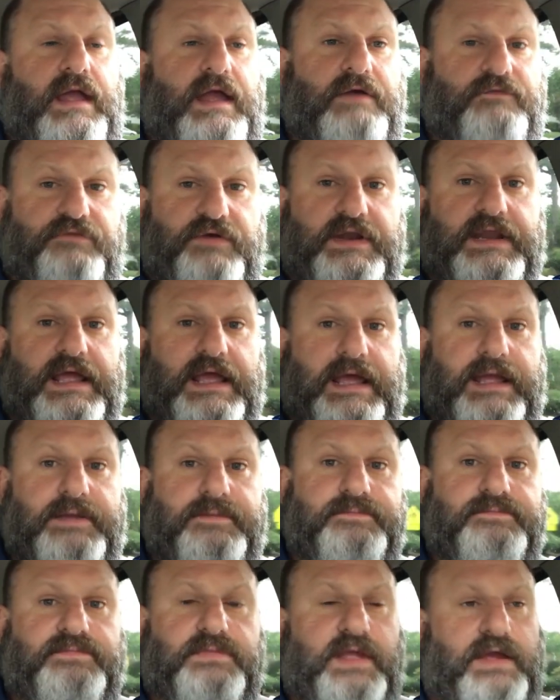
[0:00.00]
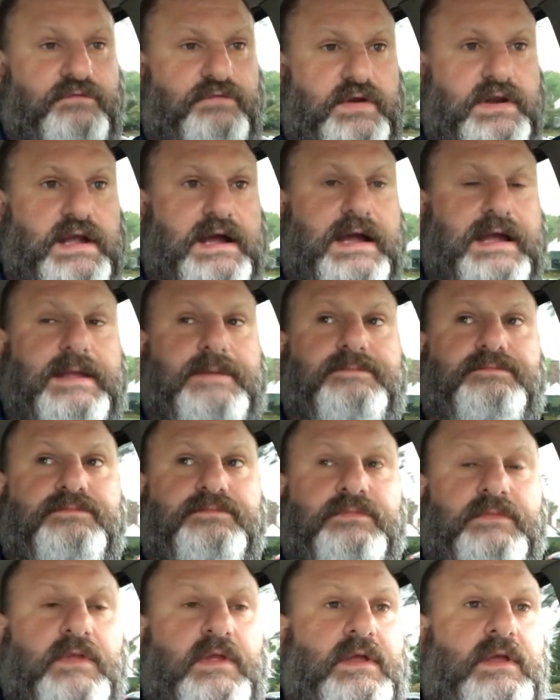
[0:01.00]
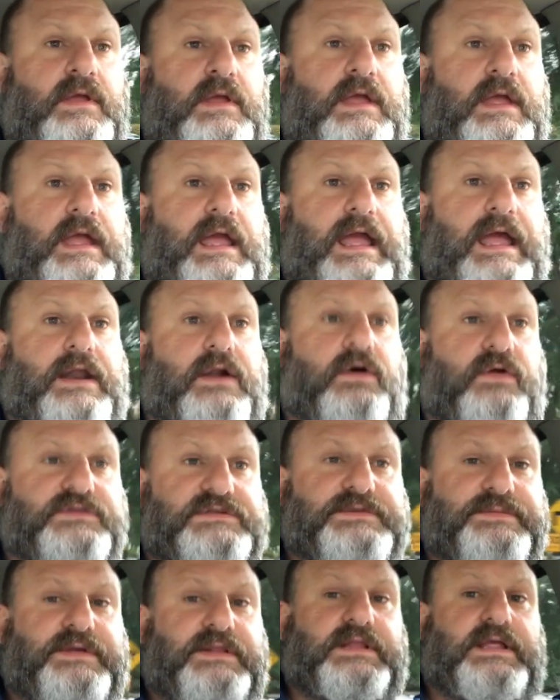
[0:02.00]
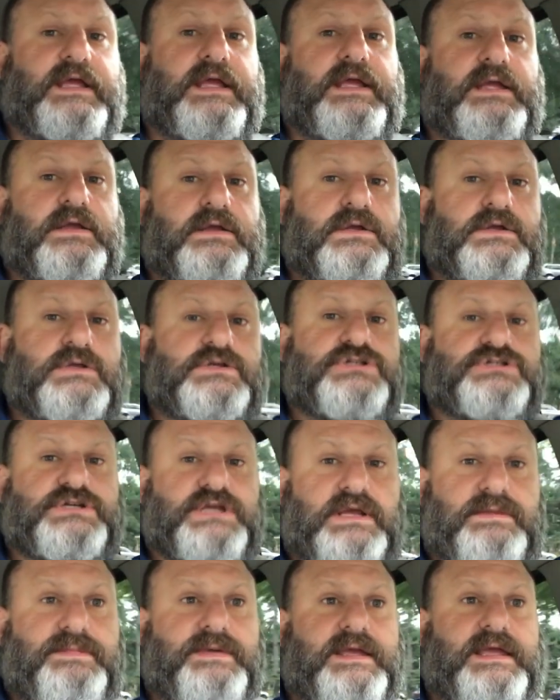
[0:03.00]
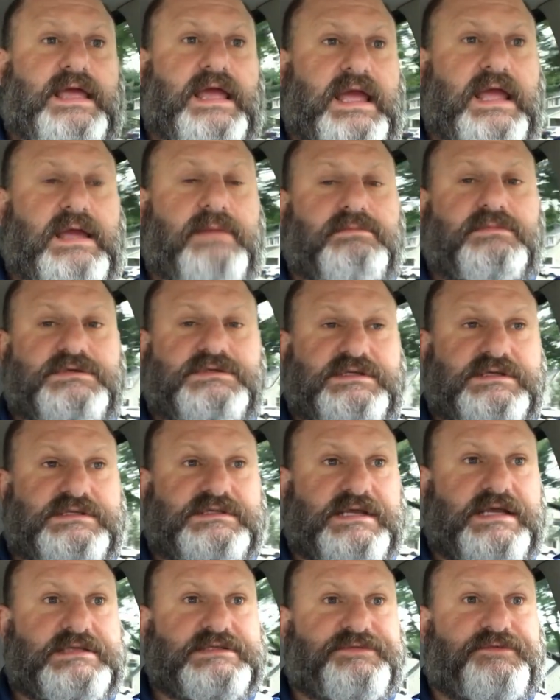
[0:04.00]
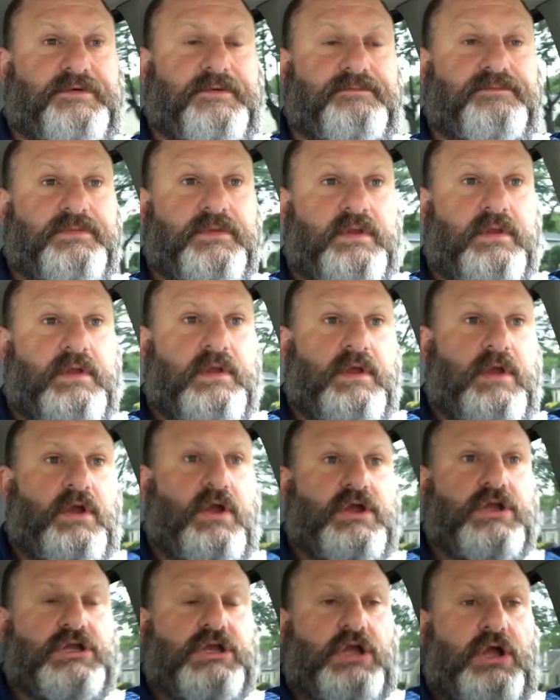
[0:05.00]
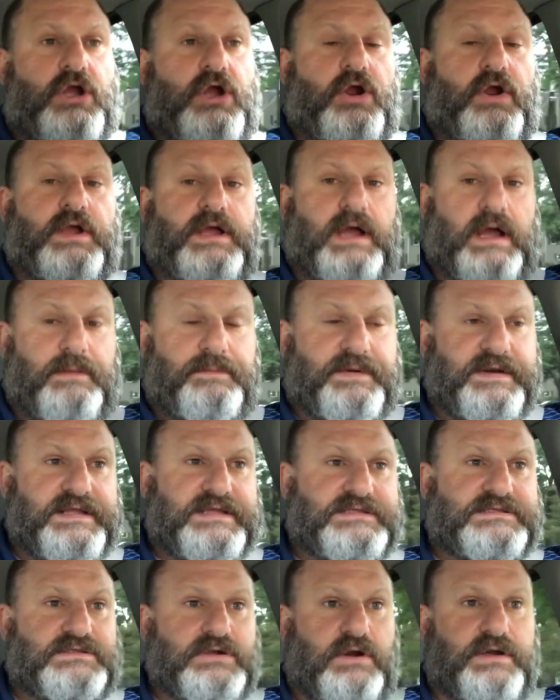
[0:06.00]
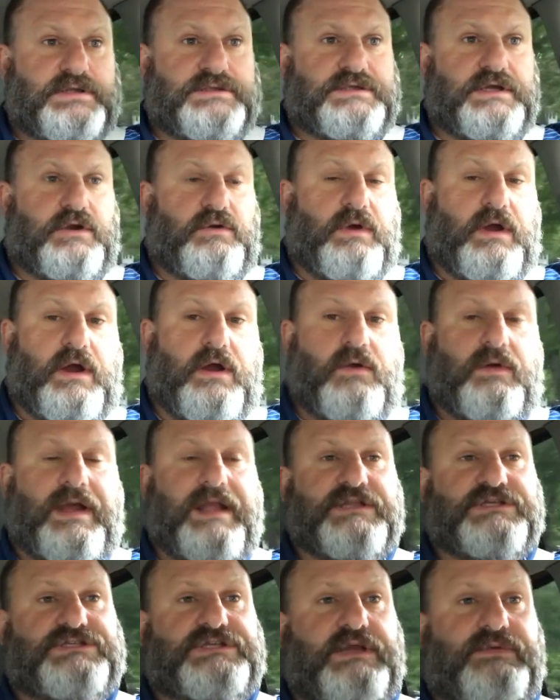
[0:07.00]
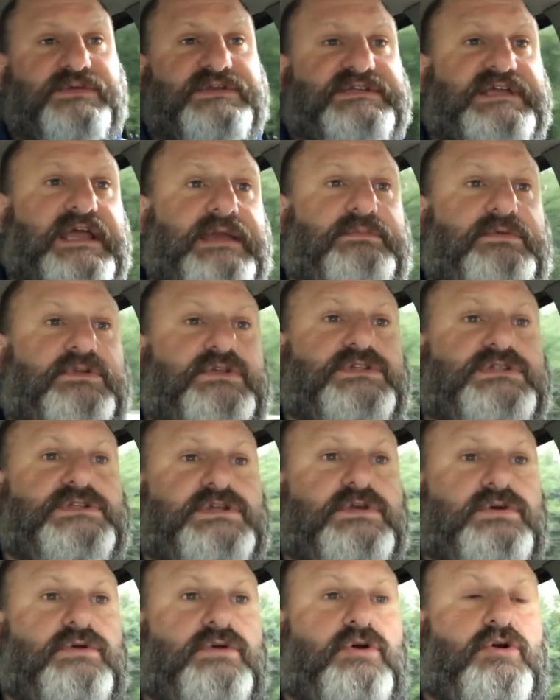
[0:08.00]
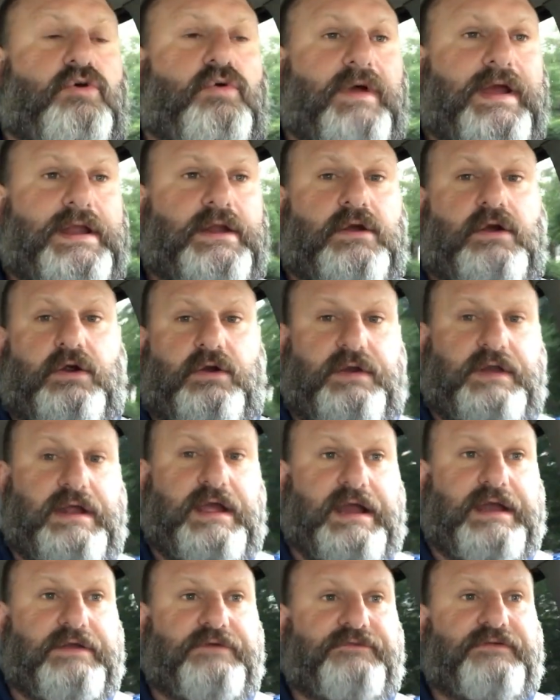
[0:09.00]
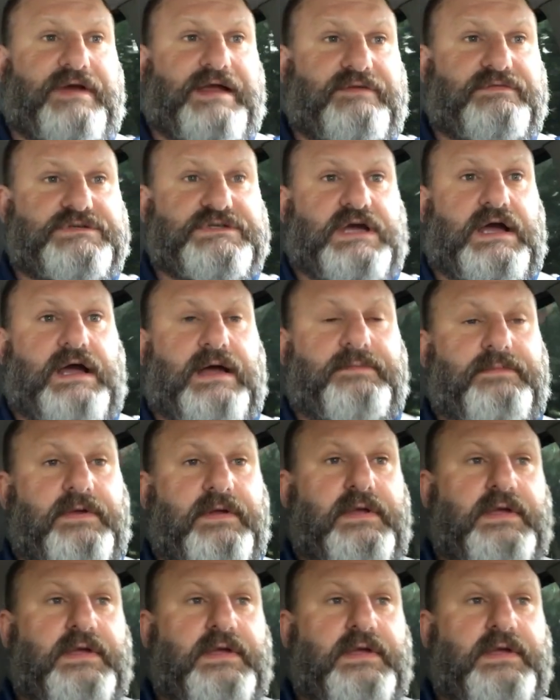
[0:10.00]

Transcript: every day, every night, and ultimately she became successful. Her company started to grow and she was able to quit her nine to five job